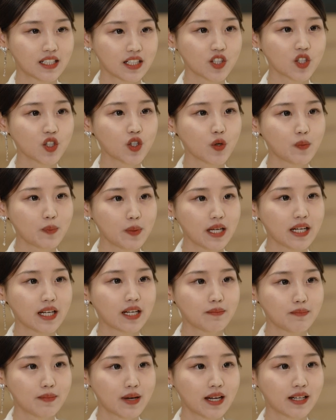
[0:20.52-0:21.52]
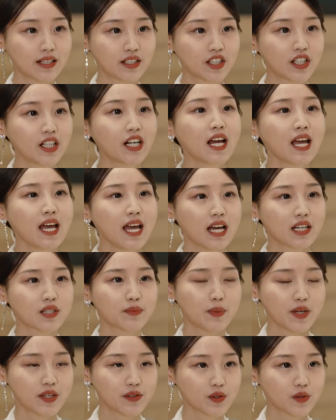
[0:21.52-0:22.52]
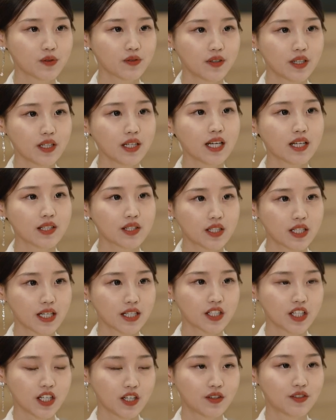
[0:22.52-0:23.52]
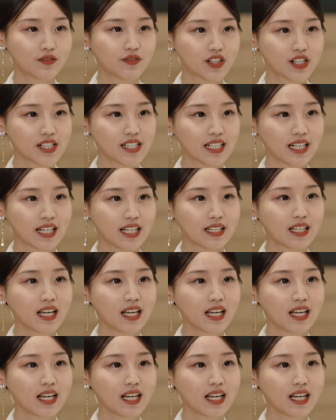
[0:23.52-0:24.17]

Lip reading: digital media minor at Pennsylvania State University.